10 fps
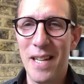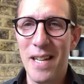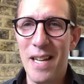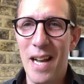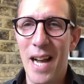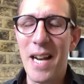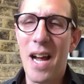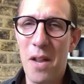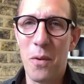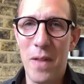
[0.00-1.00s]
And I
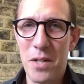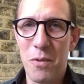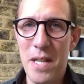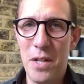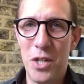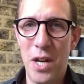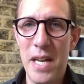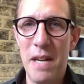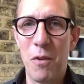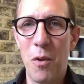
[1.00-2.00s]
thought that's really the
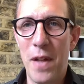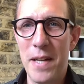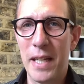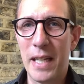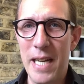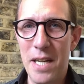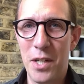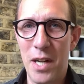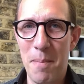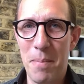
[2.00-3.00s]
journey of authentic
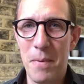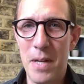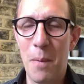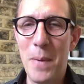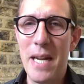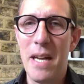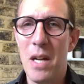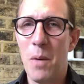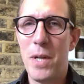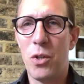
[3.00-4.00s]
leadership. You know, we
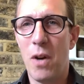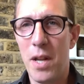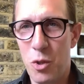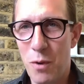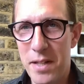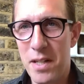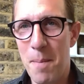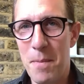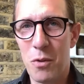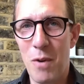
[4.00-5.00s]
try and dress up
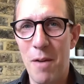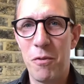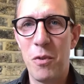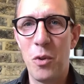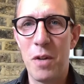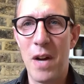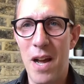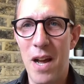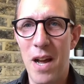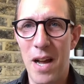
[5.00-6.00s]
the ground floor of
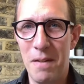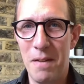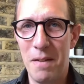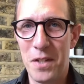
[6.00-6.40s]
our lives,